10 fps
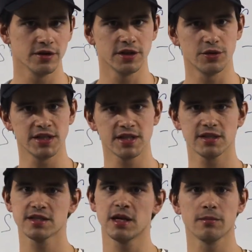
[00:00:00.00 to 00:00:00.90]
There is
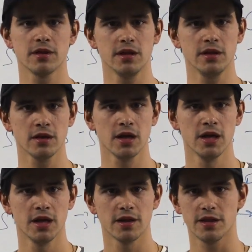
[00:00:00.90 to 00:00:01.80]
something
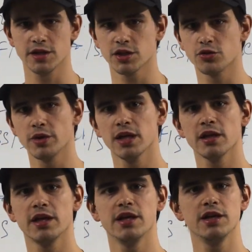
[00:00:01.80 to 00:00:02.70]
that really